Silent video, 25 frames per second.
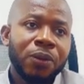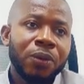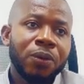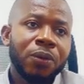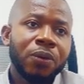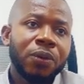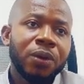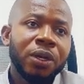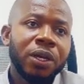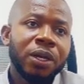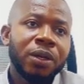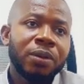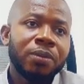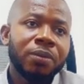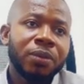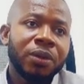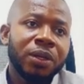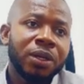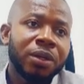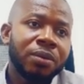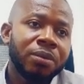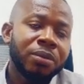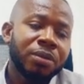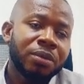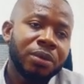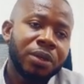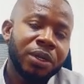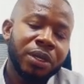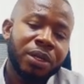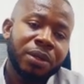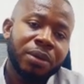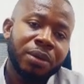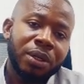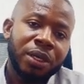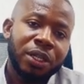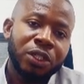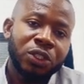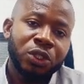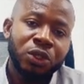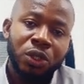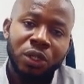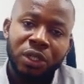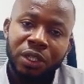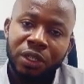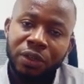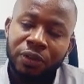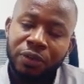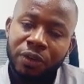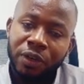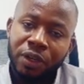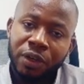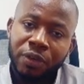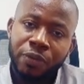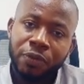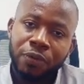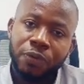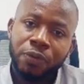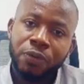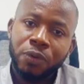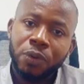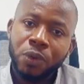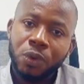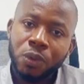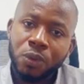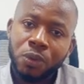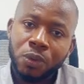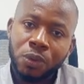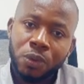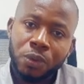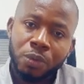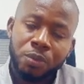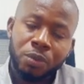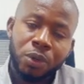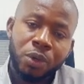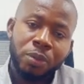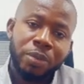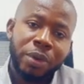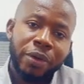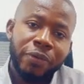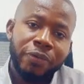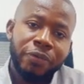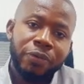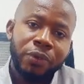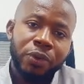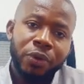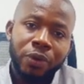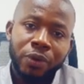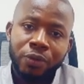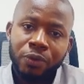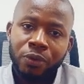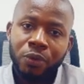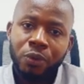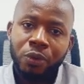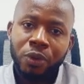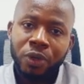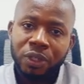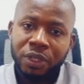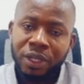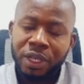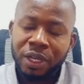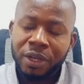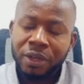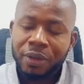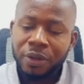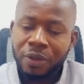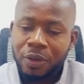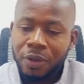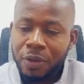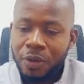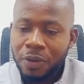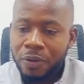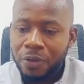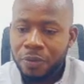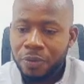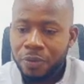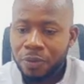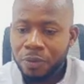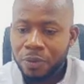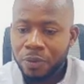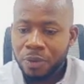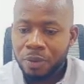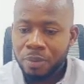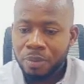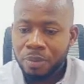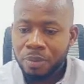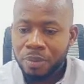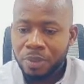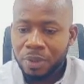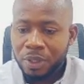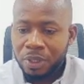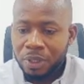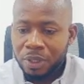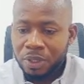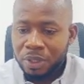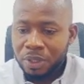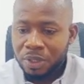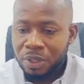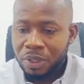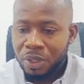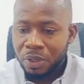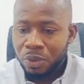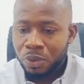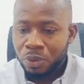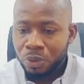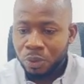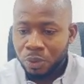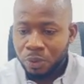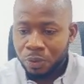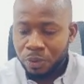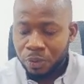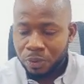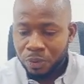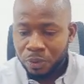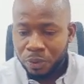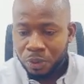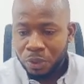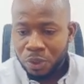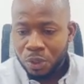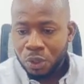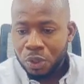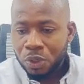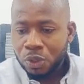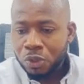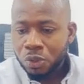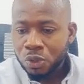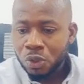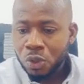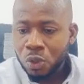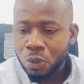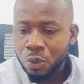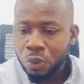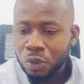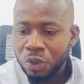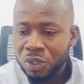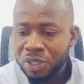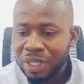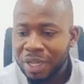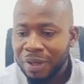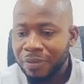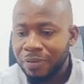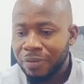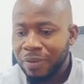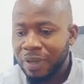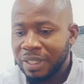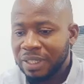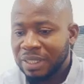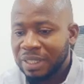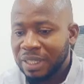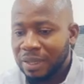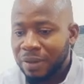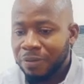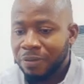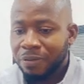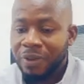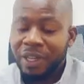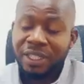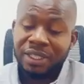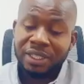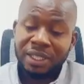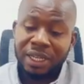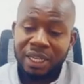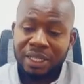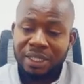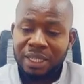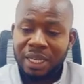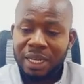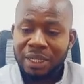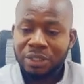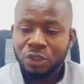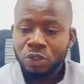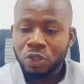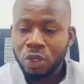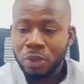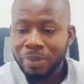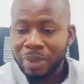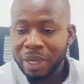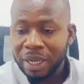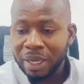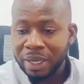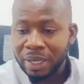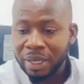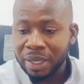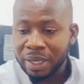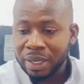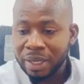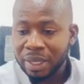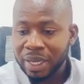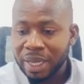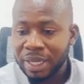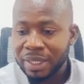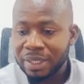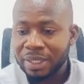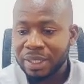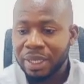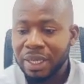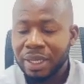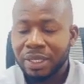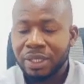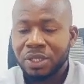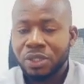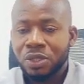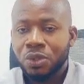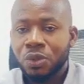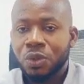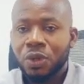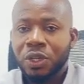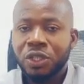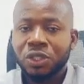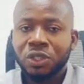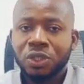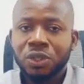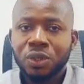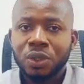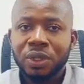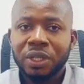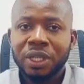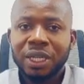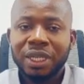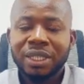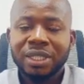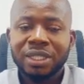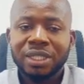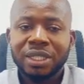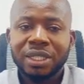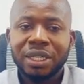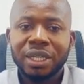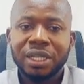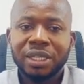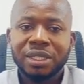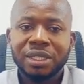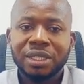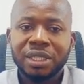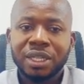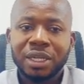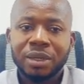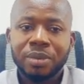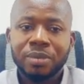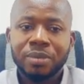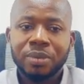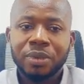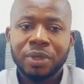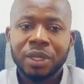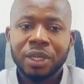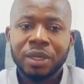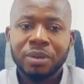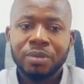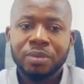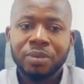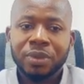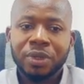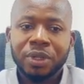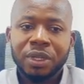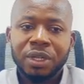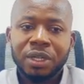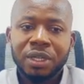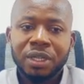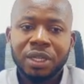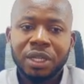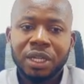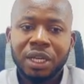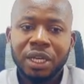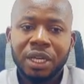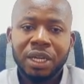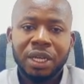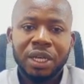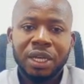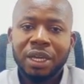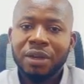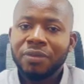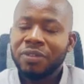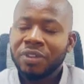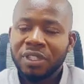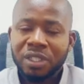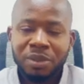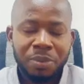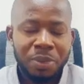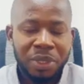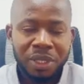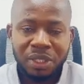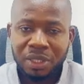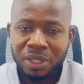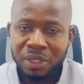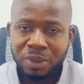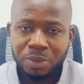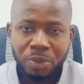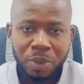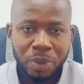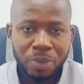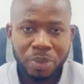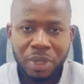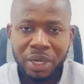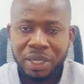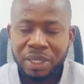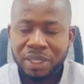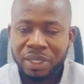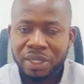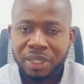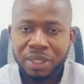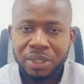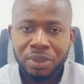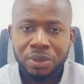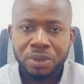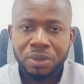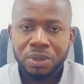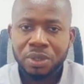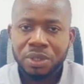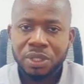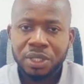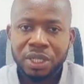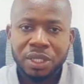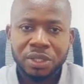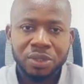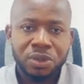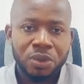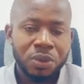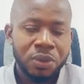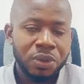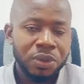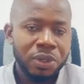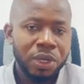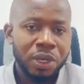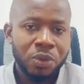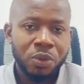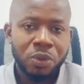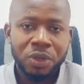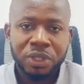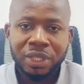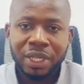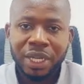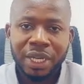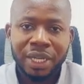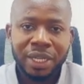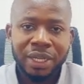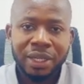um, ensure the proper flow of water from the roof. So we use our fasteners and rubber gaskets to ensure that there is every space is properly sealed. There is no water